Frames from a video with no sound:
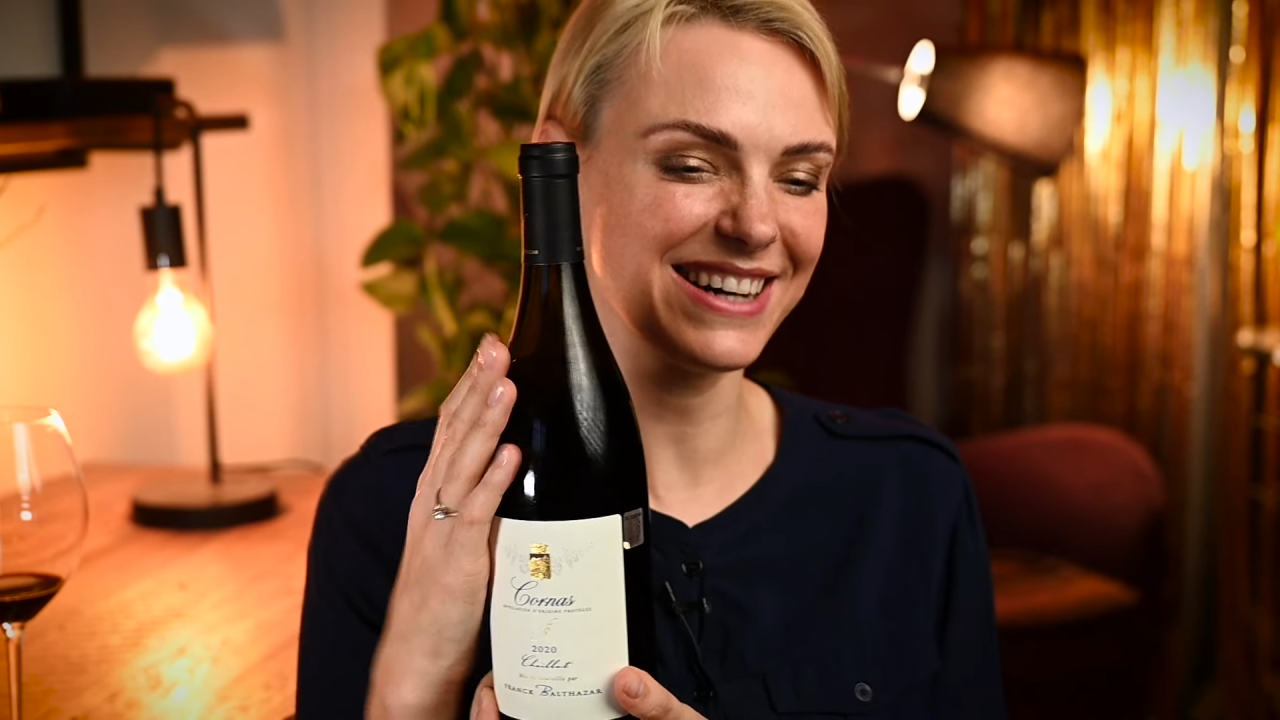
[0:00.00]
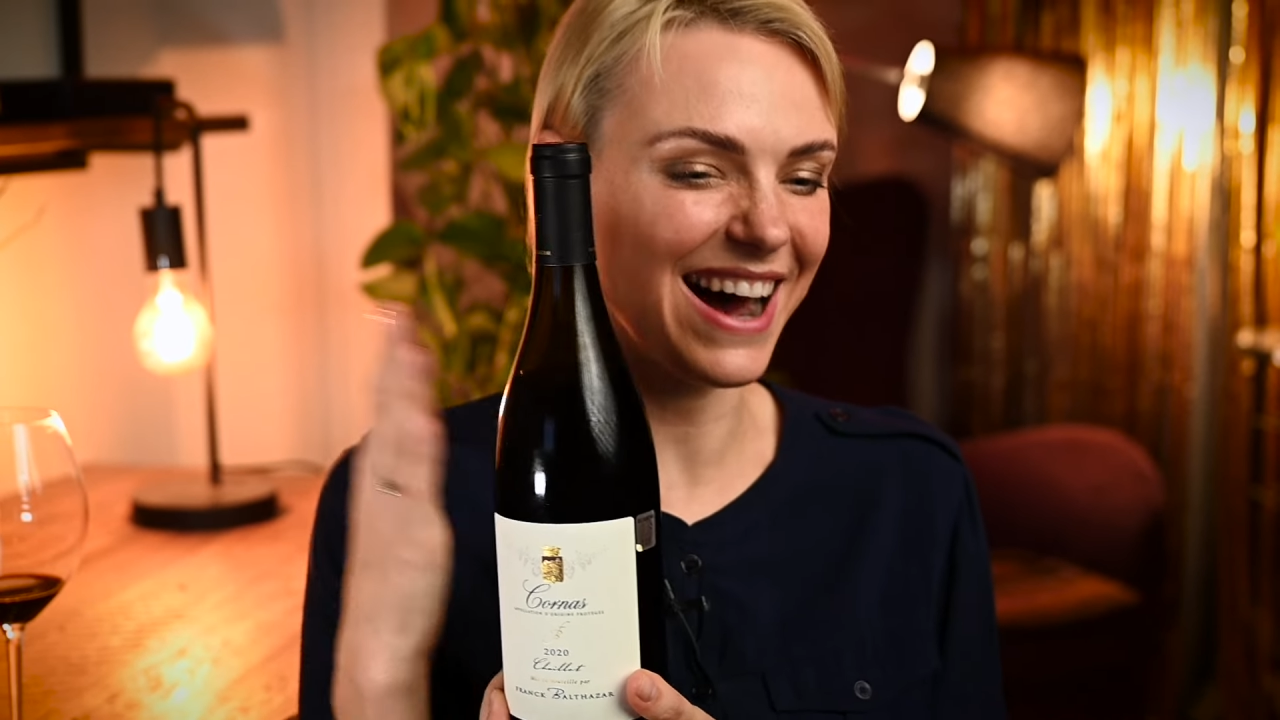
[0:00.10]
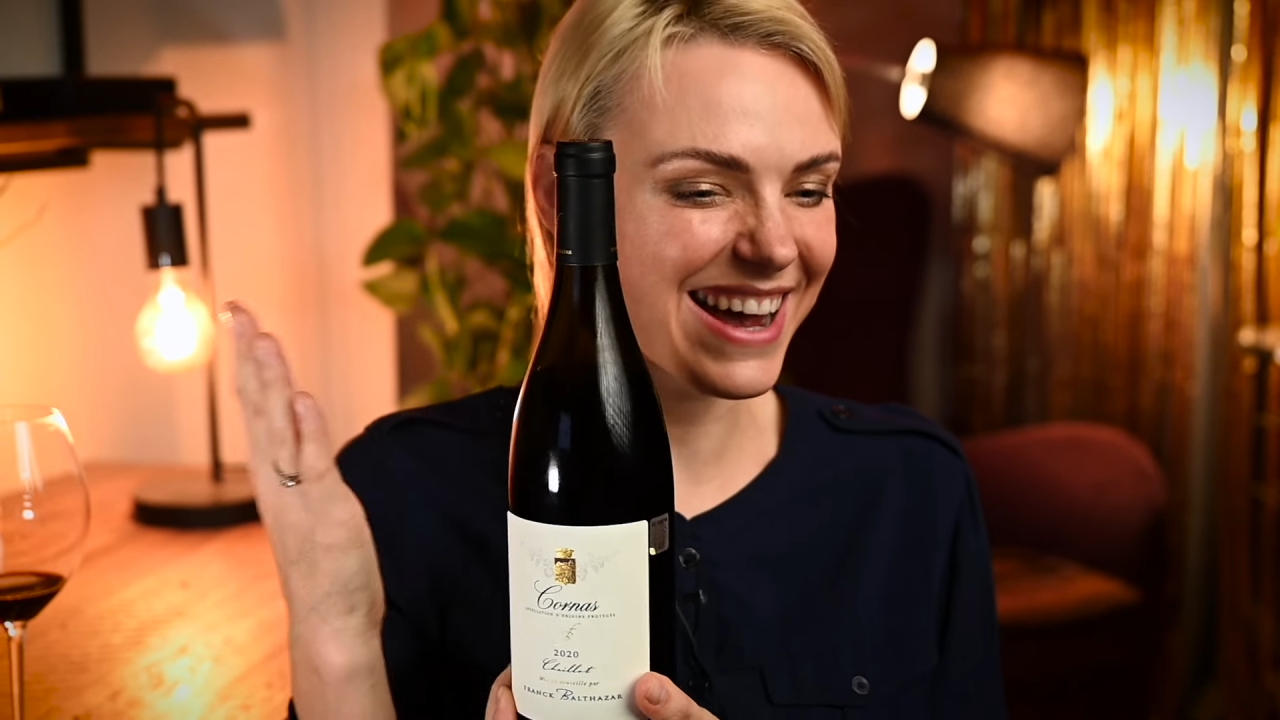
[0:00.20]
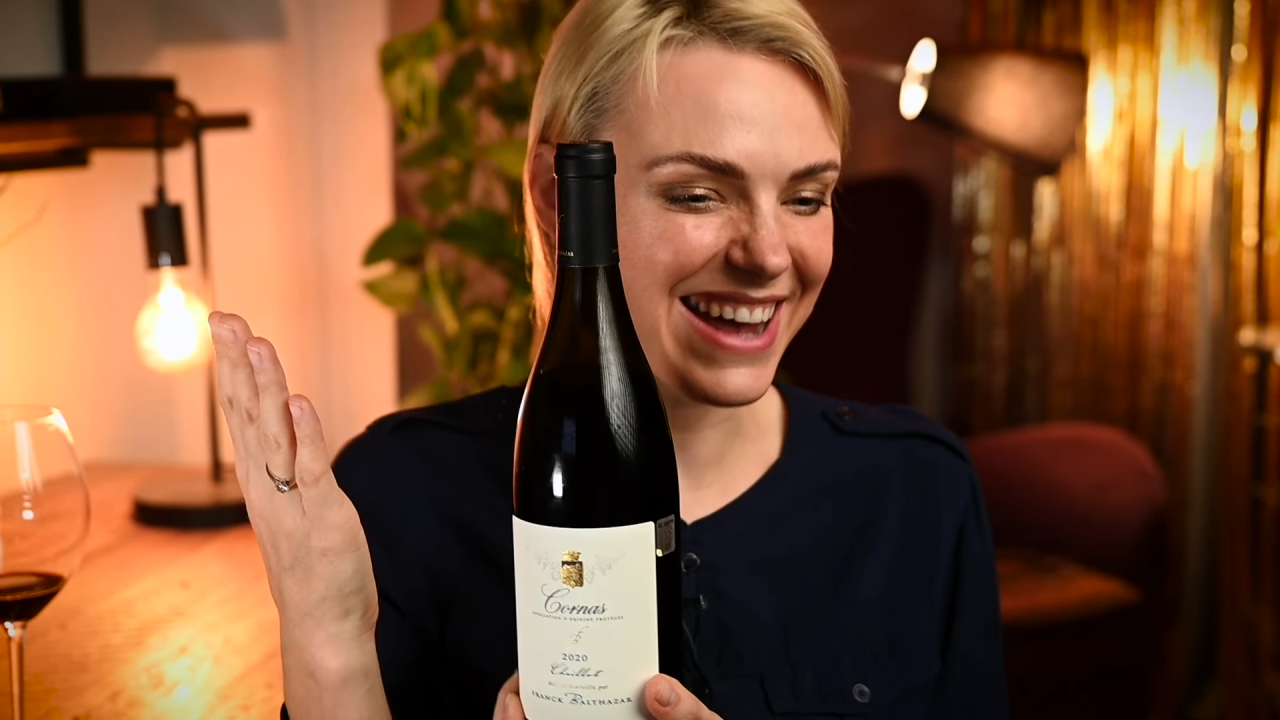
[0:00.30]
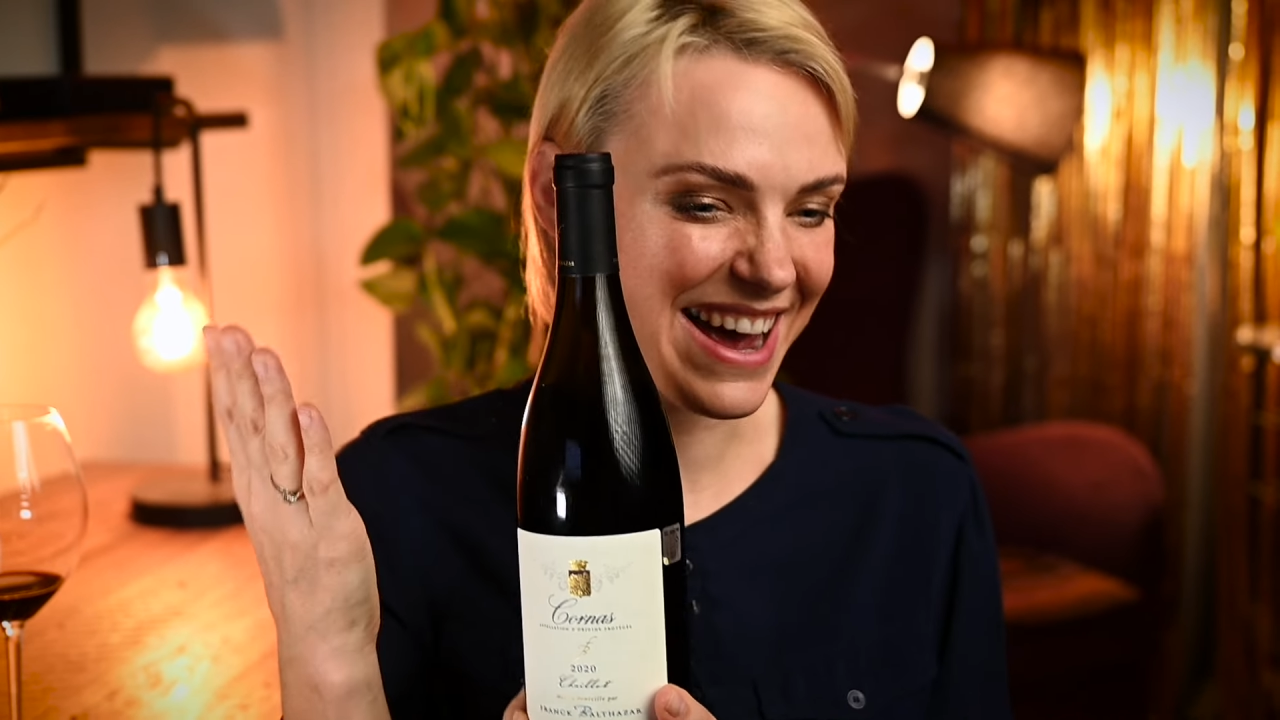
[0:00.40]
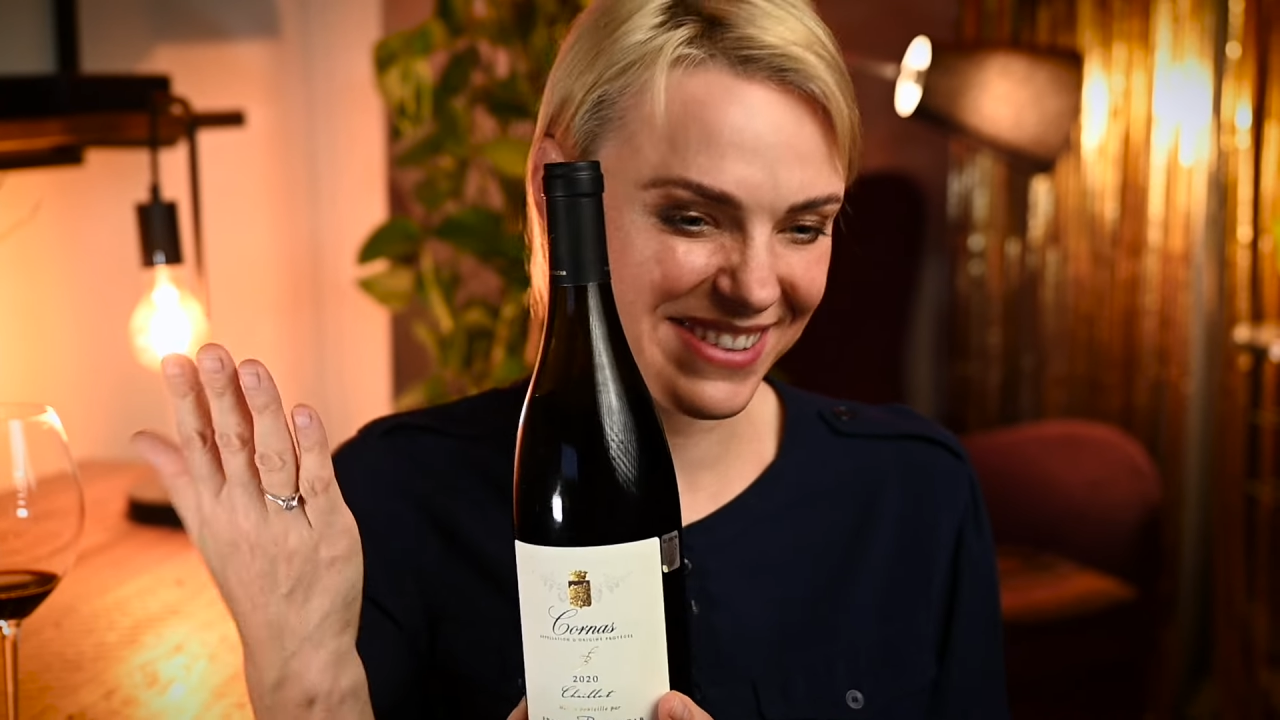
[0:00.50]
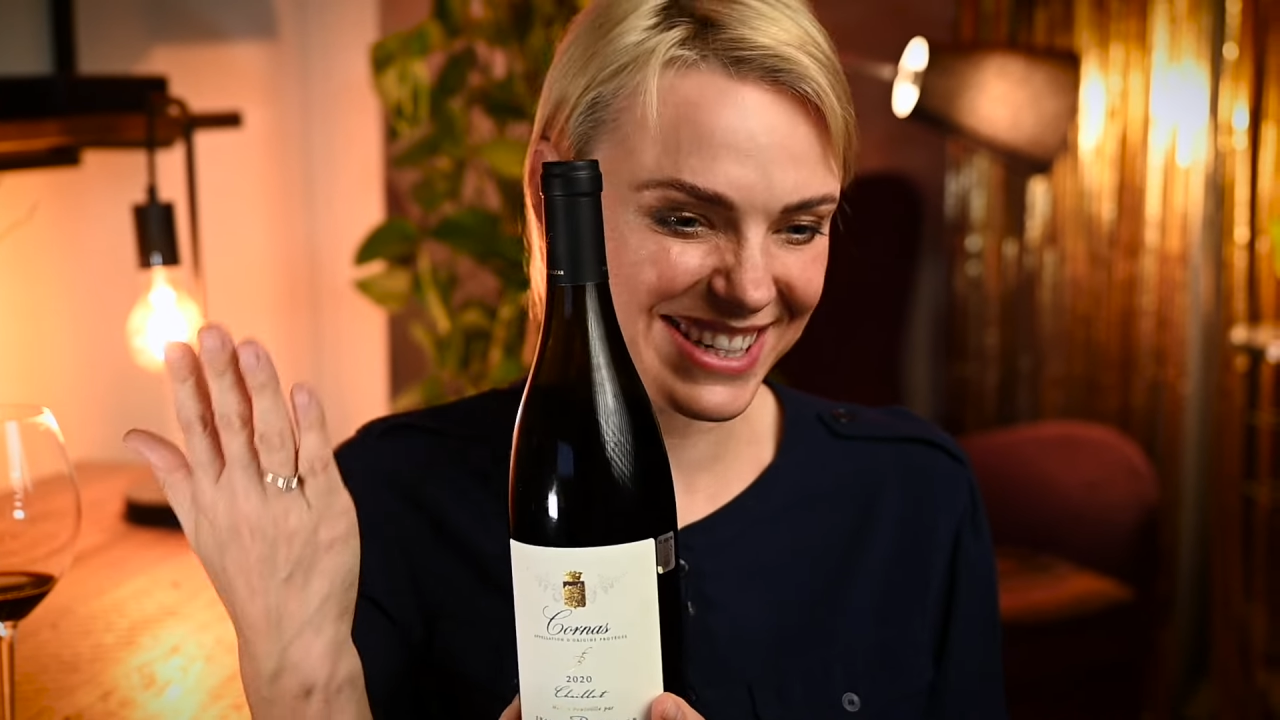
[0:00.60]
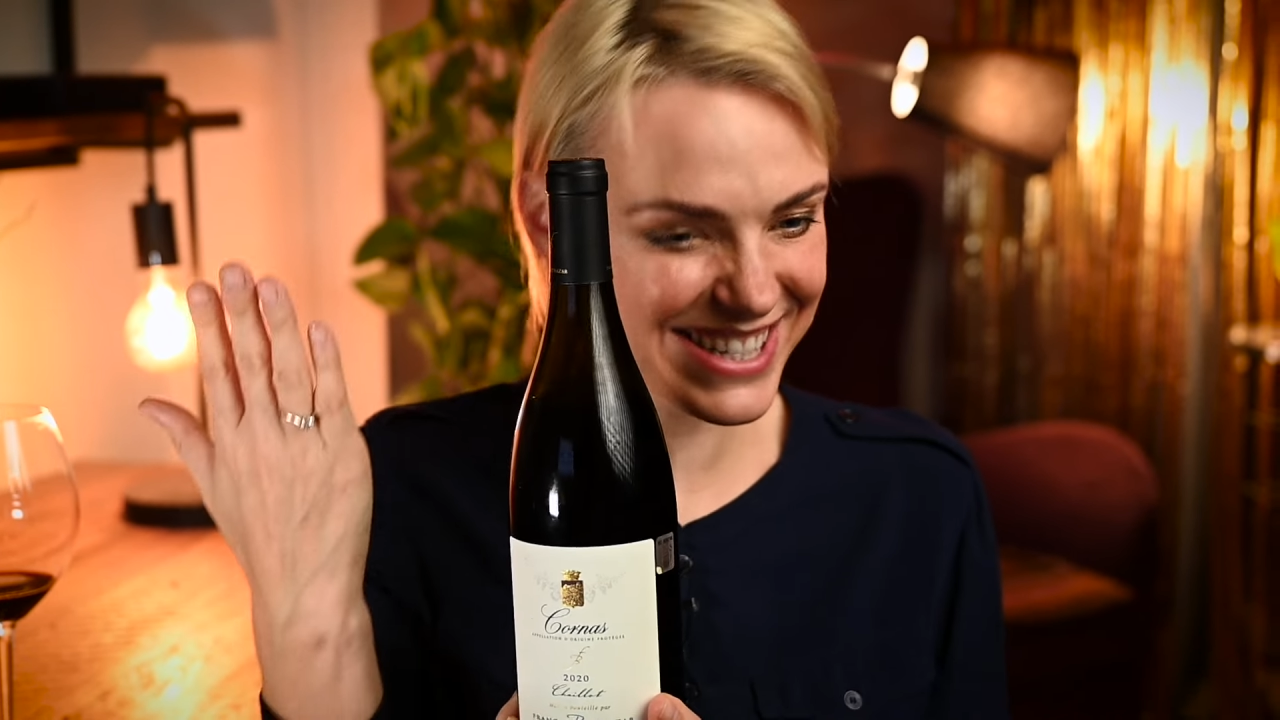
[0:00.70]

I gave it